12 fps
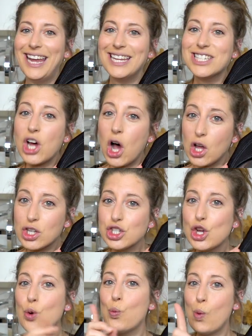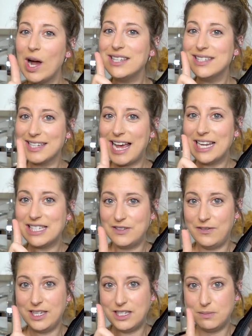It's also one size
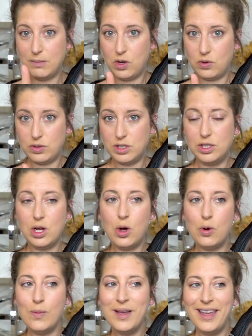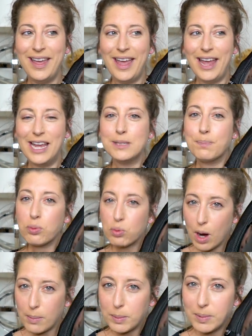fits most, so it's
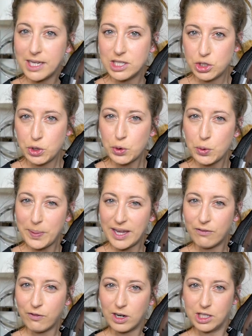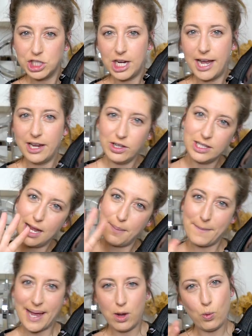probably too big for a child
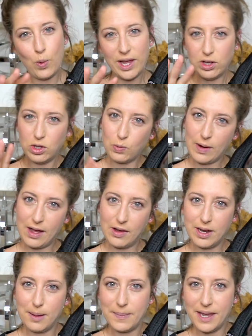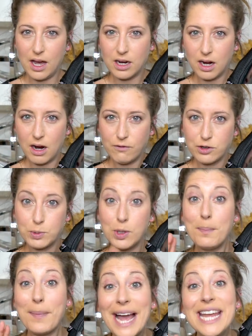and might wiggle around and be uncomfortable.
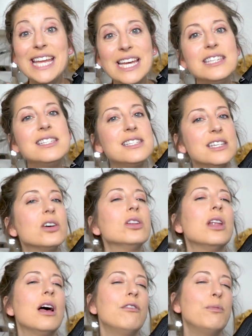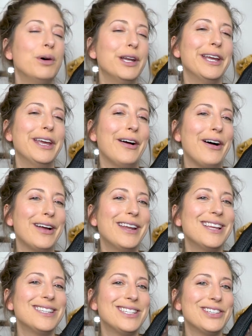My kids still love putting it on
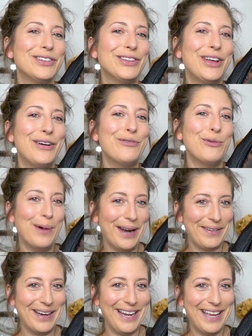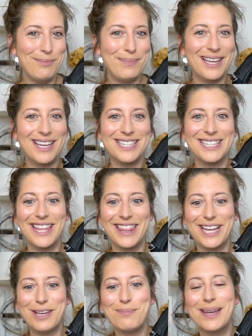and still love wearing it because they
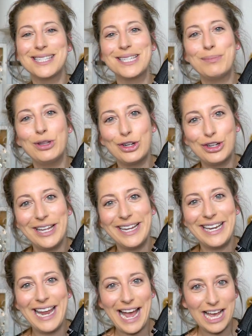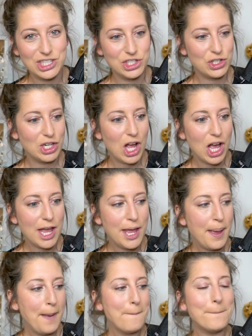think it makes them look like an astronaut,
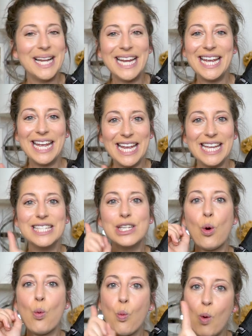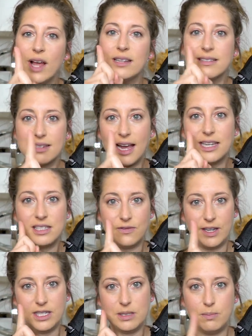but it is one size
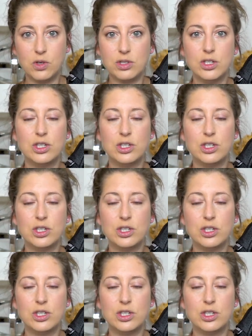fits most.